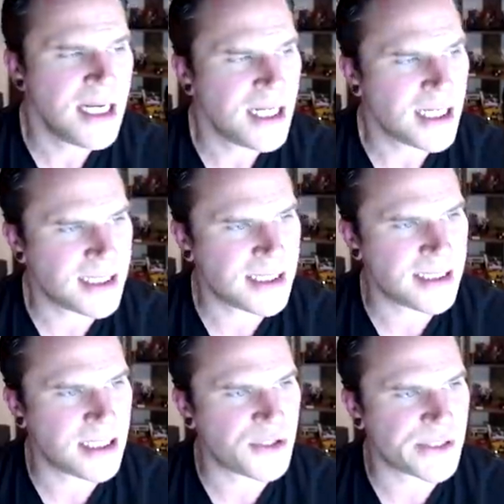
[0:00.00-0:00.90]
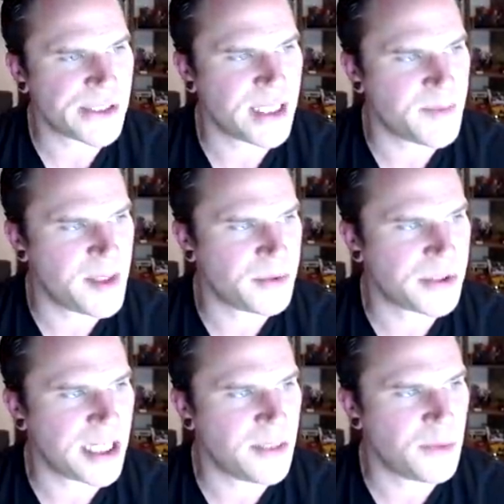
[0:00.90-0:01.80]
And this is the interesting thing. People
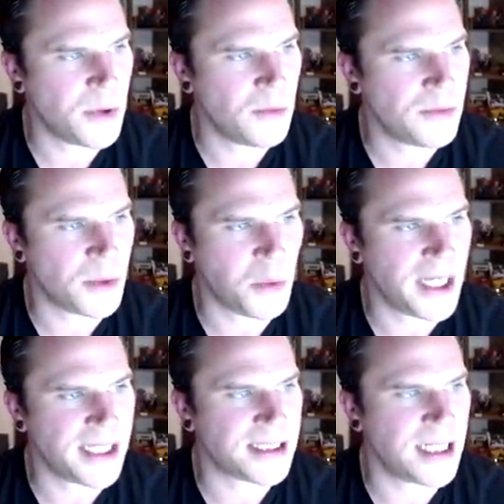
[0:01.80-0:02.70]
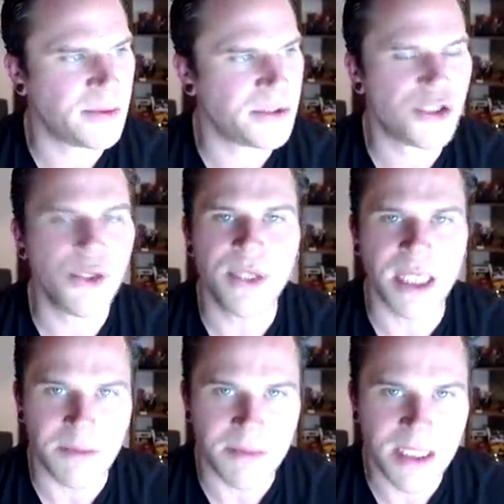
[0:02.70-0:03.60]
say, well, so why hasn't anyone sued
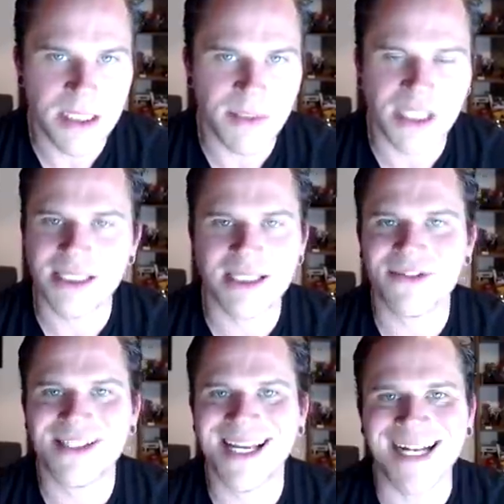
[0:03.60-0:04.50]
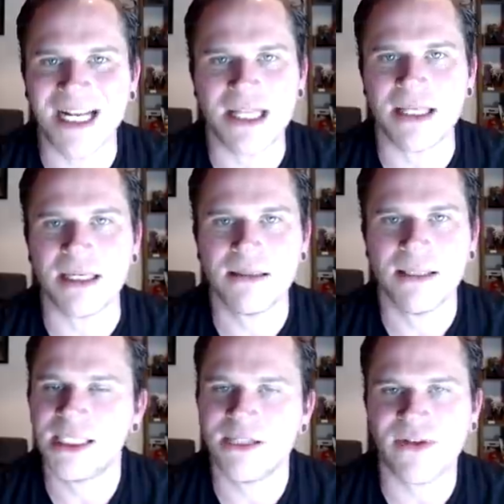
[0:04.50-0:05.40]
him? Because he's never said anything.
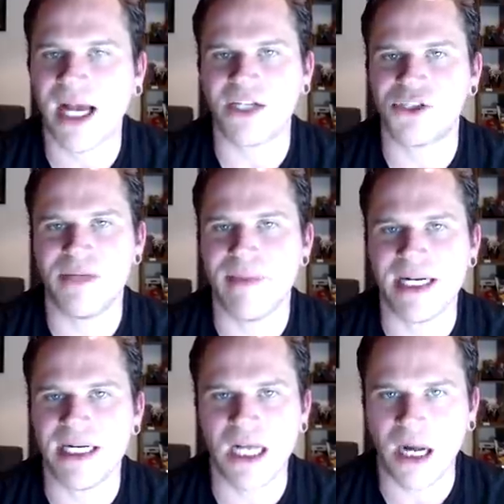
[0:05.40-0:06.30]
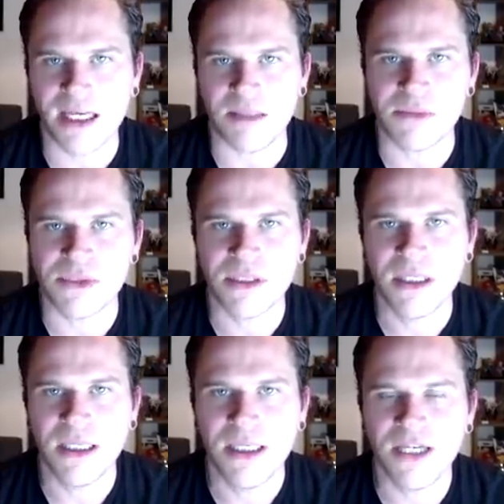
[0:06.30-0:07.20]
He's never actually made any claims.
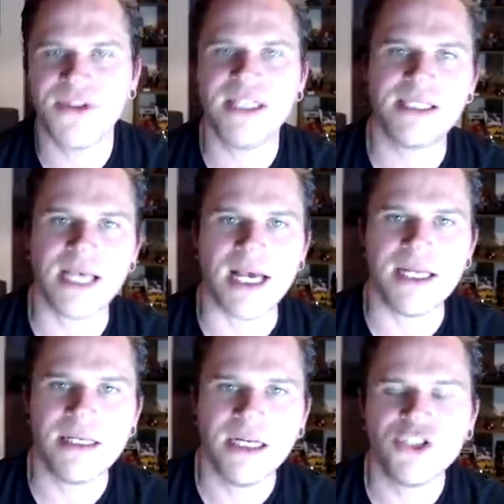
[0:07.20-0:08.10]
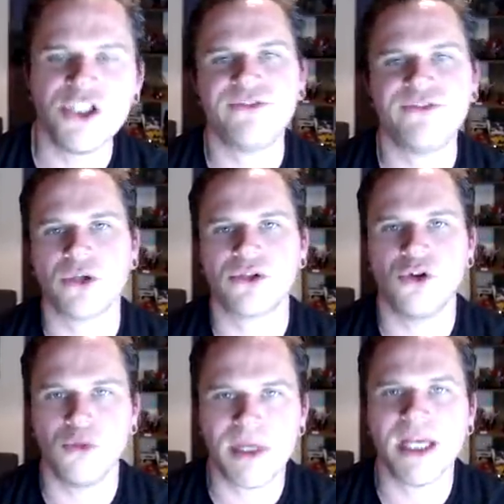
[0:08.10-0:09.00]
If he said, Geoff Johns
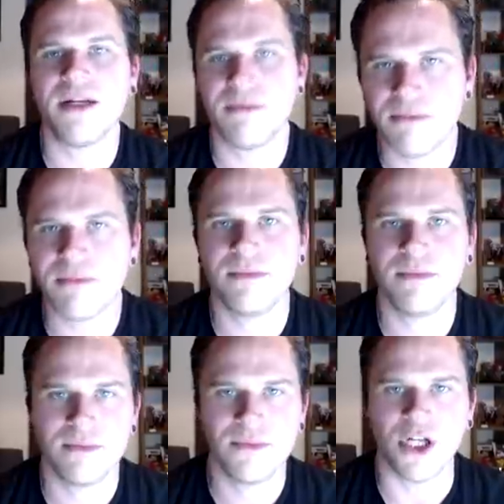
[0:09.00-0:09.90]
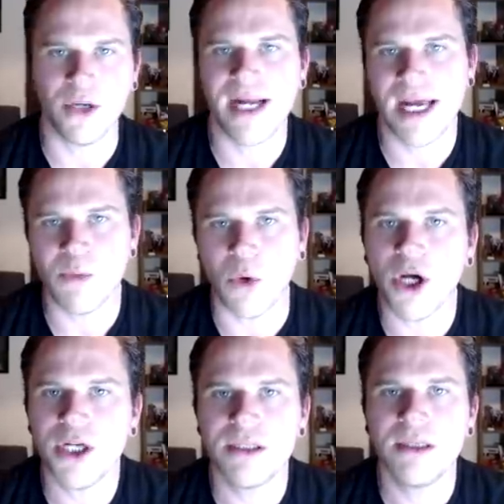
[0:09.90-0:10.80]
called me a, you know, an N word,